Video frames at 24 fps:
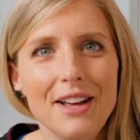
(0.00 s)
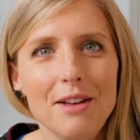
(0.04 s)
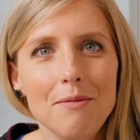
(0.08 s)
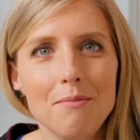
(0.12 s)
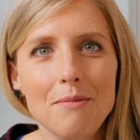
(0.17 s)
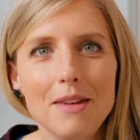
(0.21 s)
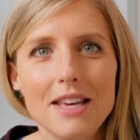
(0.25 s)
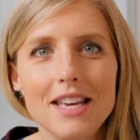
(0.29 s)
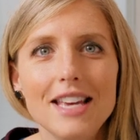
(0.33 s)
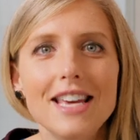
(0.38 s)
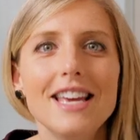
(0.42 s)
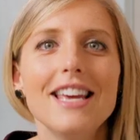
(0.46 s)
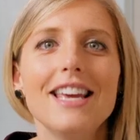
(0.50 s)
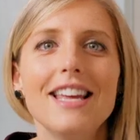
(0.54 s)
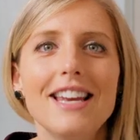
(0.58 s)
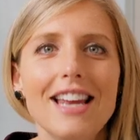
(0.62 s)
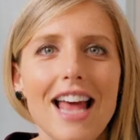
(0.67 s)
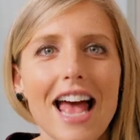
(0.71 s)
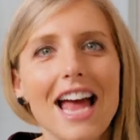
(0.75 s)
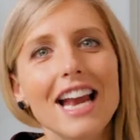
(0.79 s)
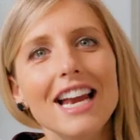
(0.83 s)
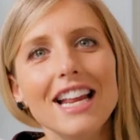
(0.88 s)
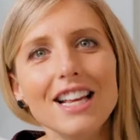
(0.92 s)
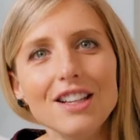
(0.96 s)
begin
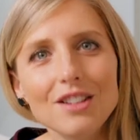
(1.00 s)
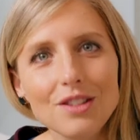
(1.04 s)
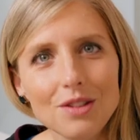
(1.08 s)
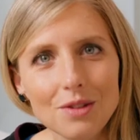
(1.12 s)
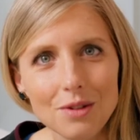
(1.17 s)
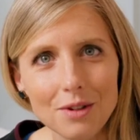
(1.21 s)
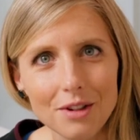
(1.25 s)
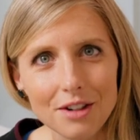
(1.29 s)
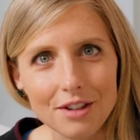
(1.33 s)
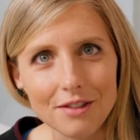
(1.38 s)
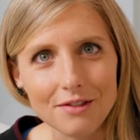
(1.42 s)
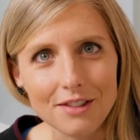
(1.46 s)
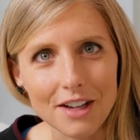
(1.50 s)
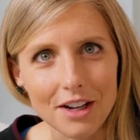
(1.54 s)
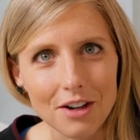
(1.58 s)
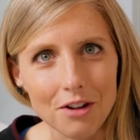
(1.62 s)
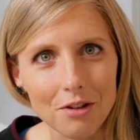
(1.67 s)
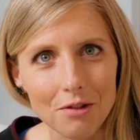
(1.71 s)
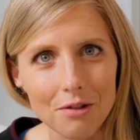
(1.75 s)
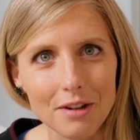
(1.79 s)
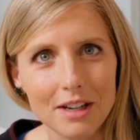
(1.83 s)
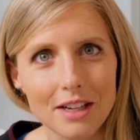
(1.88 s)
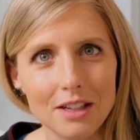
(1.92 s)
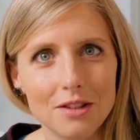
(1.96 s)
any sort of
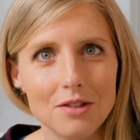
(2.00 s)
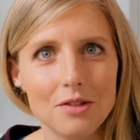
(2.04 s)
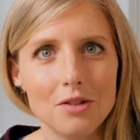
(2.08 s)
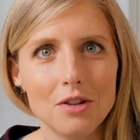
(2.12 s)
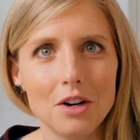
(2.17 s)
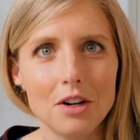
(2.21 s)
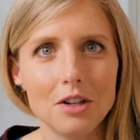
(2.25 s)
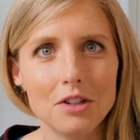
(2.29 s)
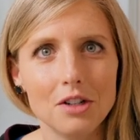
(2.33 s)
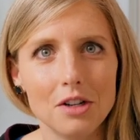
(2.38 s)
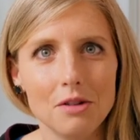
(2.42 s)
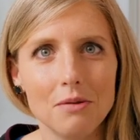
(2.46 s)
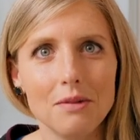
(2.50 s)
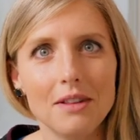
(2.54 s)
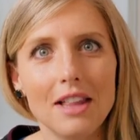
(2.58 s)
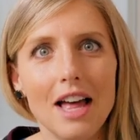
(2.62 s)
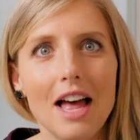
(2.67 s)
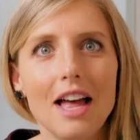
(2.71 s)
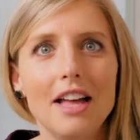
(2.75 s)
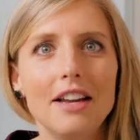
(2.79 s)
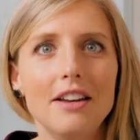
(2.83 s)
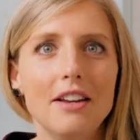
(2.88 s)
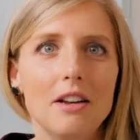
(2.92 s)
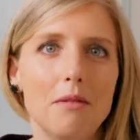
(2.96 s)
dental reconstruction with the
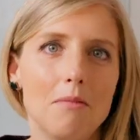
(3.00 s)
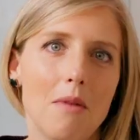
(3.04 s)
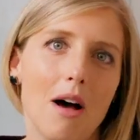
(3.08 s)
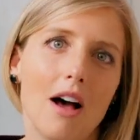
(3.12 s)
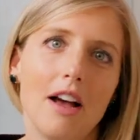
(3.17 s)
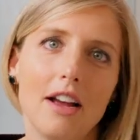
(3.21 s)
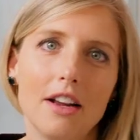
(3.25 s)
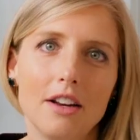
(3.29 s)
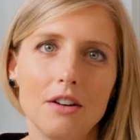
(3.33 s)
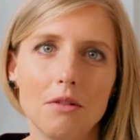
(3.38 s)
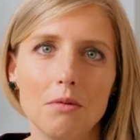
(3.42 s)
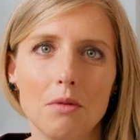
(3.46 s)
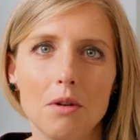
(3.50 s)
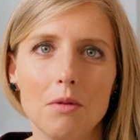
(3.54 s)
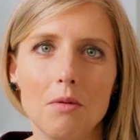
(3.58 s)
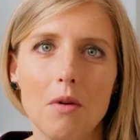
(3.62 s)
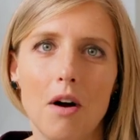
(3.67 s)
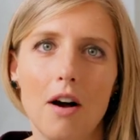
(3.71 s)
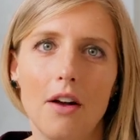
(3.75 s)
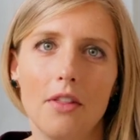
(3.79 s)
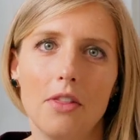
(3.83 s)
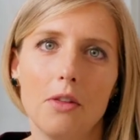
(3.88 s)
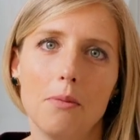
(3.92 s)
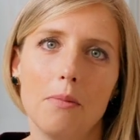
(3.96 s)
end in mind. We
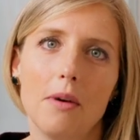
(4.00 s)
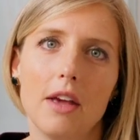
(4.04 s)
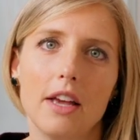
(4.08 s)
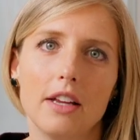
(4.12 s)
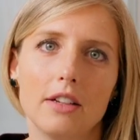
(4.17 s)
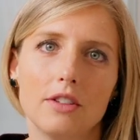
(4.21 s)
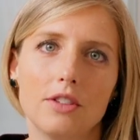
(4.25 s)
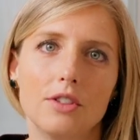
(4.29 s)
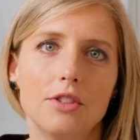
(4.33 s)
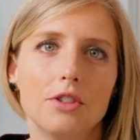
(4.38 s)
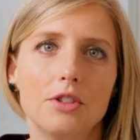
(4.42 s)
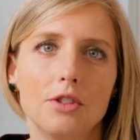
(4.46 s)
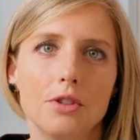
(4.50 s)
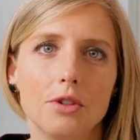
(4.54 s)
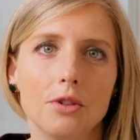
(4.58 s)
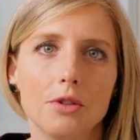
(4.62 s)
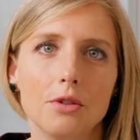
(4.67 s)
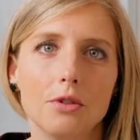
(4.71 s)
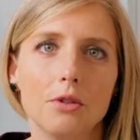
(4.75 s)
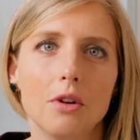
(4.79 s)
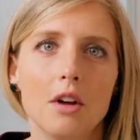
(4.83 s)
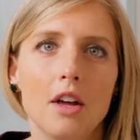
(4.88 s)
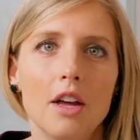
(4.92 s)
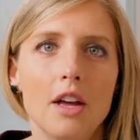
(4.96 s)
want the patient
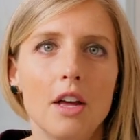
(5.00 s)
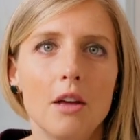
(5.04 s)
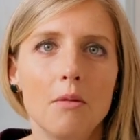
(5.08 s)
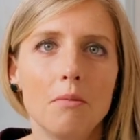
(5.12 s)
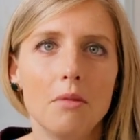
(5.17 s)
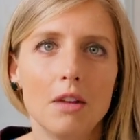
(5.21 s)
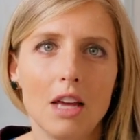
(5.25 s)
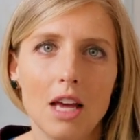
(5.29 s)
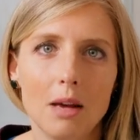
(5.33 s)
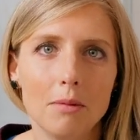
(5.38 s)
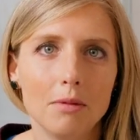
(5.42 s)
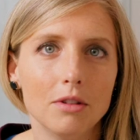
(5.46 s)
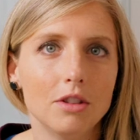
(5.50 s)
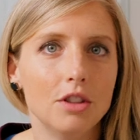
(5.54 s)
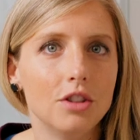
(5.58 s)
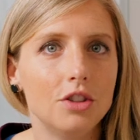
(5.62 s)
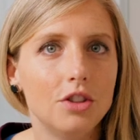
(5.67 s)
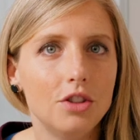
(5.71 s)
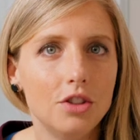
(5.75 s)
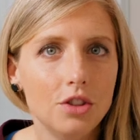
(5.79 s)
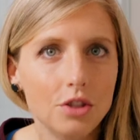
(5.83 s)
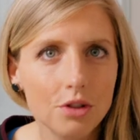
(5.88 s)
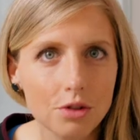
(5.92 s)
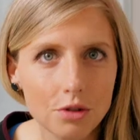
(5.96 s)
to be able to
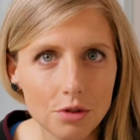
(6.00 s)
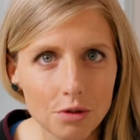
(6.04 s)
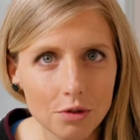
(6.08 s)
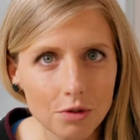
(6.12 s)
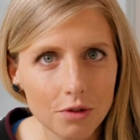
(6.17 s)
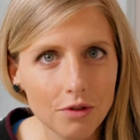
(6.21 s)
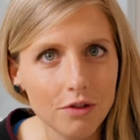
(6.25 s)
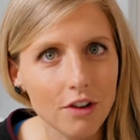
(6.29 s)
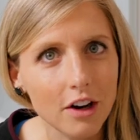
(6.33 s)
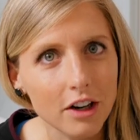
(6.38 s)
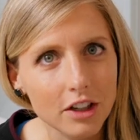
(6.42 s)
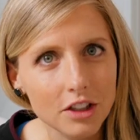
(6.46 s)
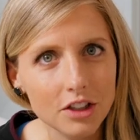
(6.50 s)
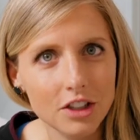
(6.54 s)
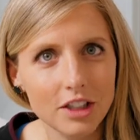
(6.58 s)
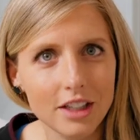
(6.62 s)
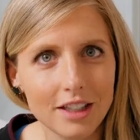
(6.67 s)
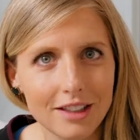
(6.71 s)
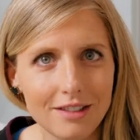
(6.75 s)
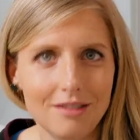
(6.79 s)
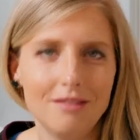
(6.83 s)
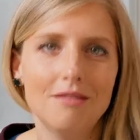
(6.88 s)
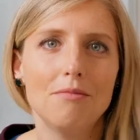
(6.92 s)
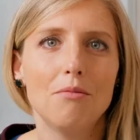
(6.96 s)
chew,
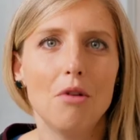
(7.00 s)
function